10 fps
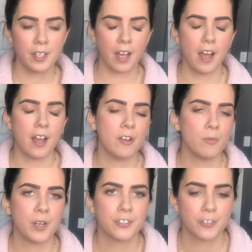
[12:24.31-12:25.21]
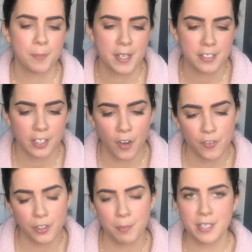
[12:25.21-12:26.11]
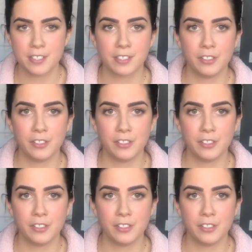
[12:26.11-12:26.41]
It was for myself. So basically